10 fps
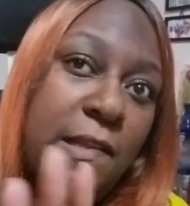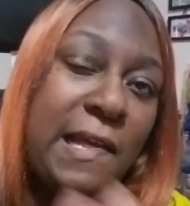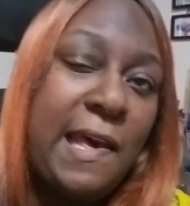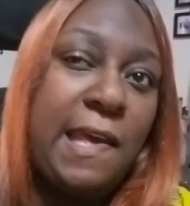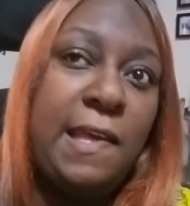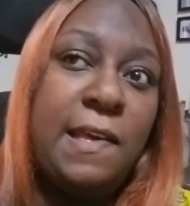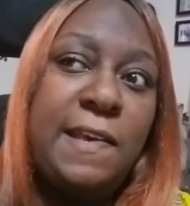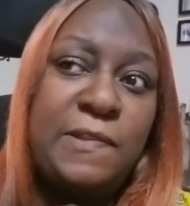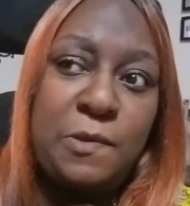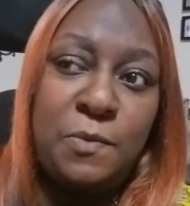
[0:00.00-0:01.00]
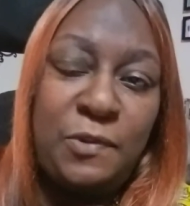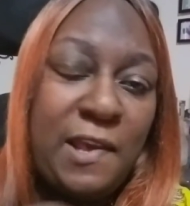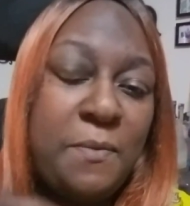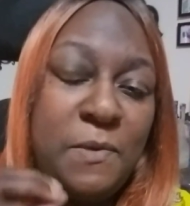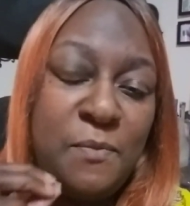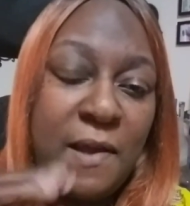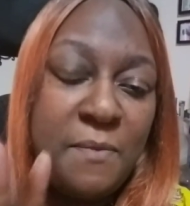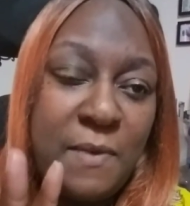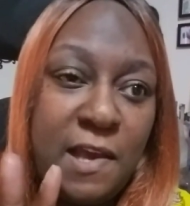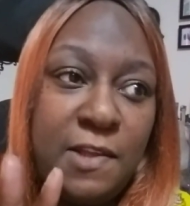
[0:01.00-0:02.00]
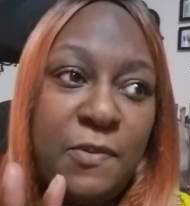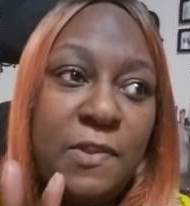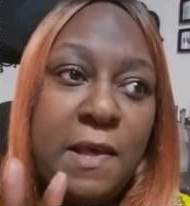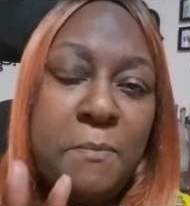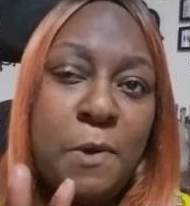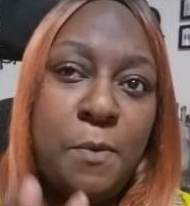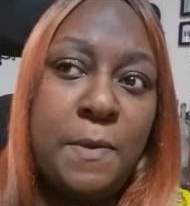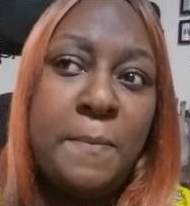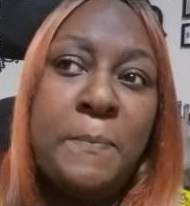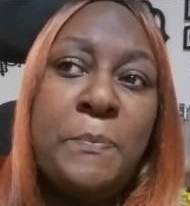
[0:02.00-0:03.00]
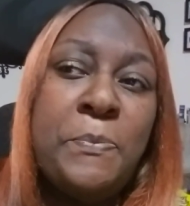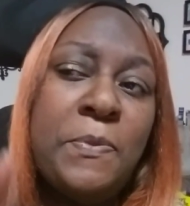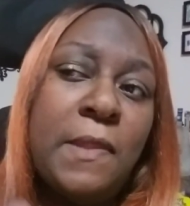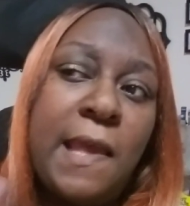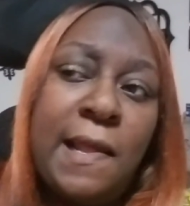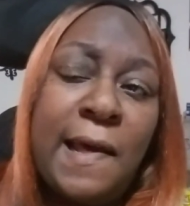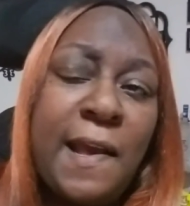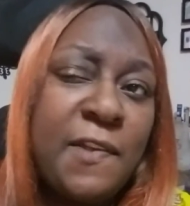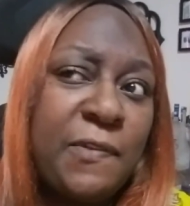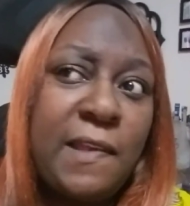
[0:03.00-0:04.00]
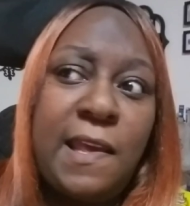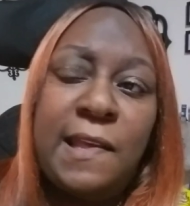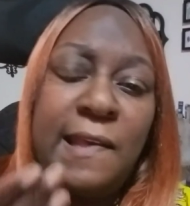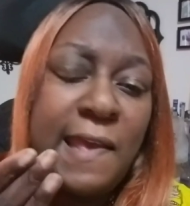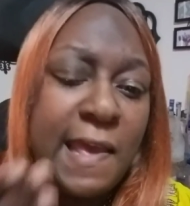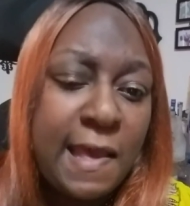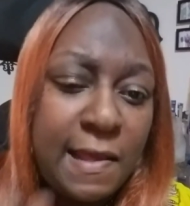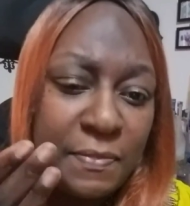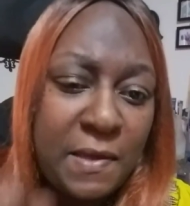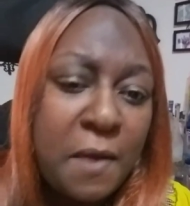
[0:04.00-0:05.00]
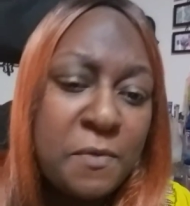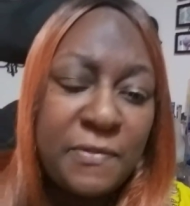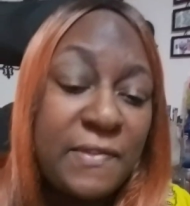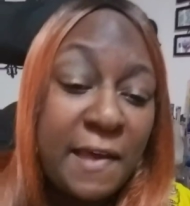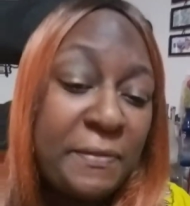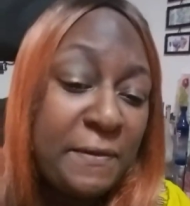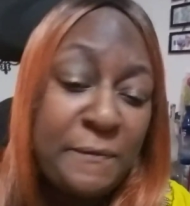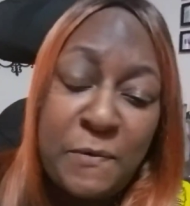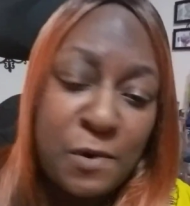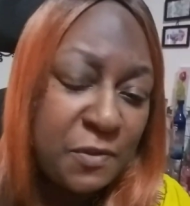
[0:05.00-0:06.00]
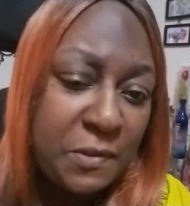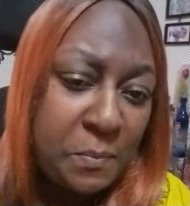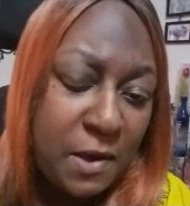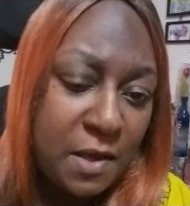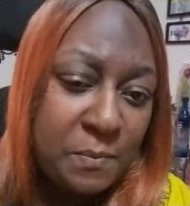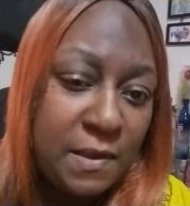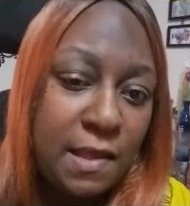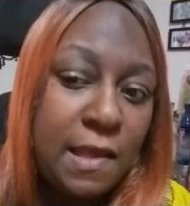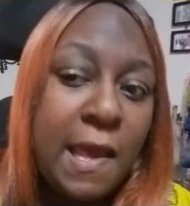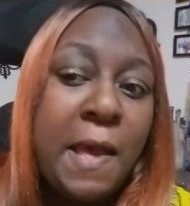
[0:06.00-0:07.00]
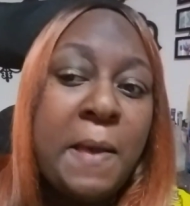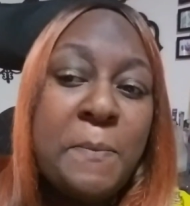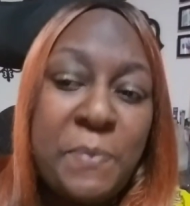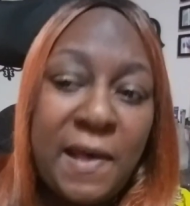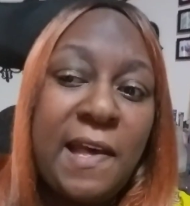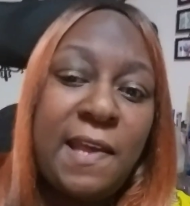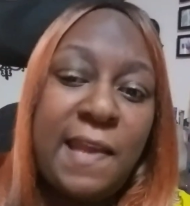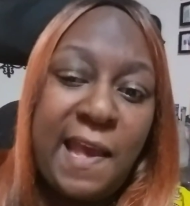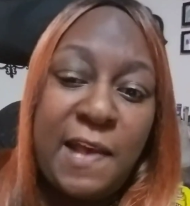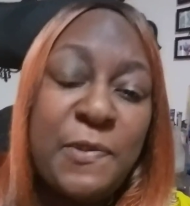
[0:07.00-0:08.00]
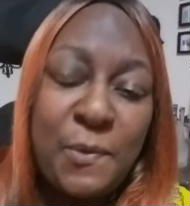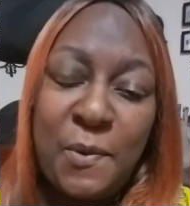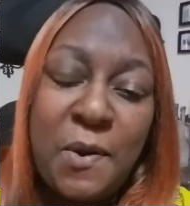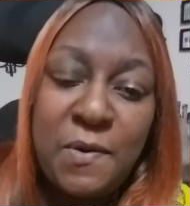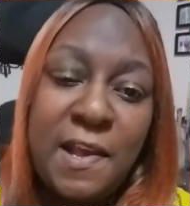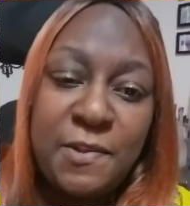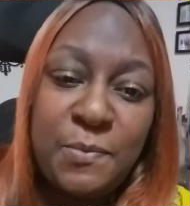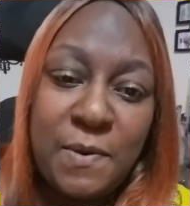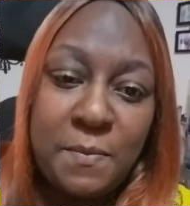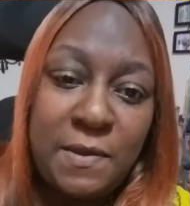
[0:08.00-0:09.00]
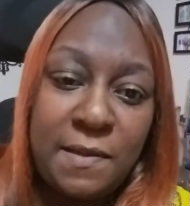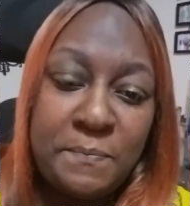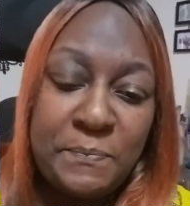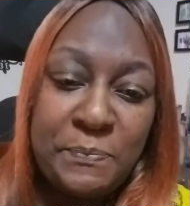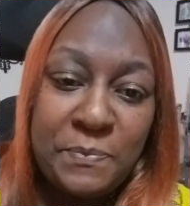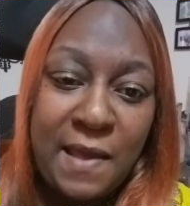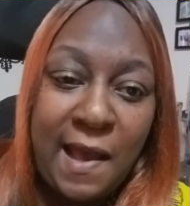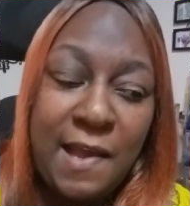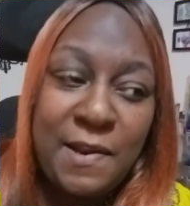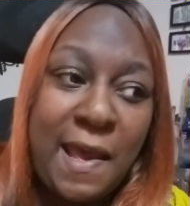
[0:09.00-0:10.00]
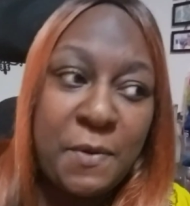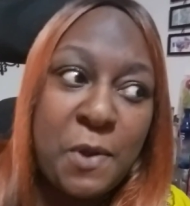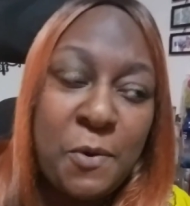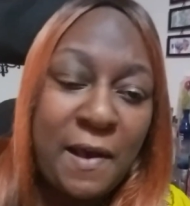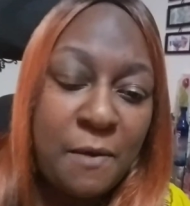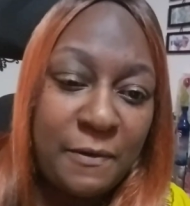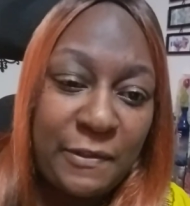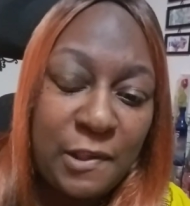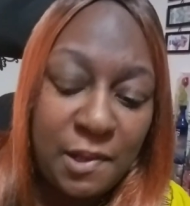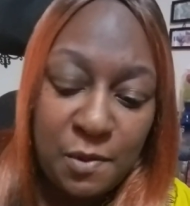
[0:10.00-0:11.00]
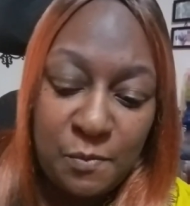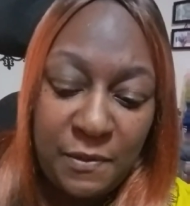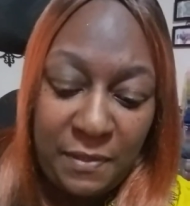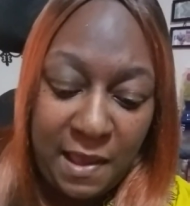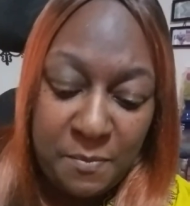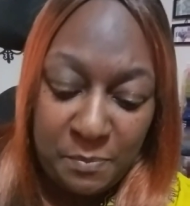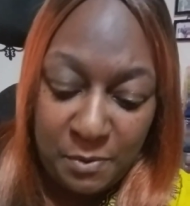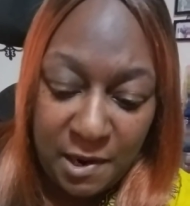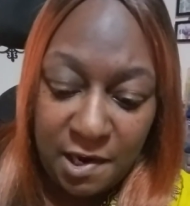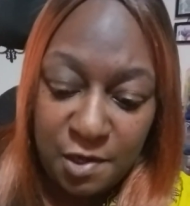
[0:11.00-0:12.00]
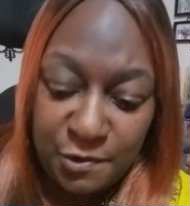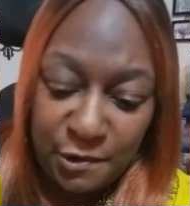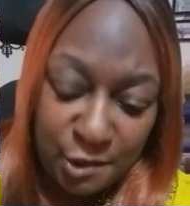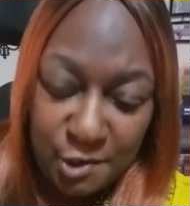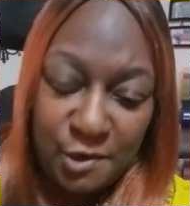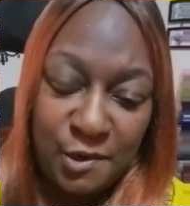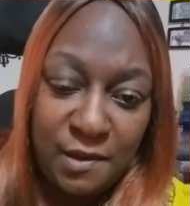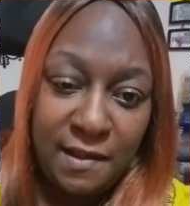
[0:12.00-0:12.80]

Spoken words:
Like, because it will take me right back into that moment. And like I said, that was nothing forced upon me. But as a grown-ass woman, I now know I was dealing with a predator.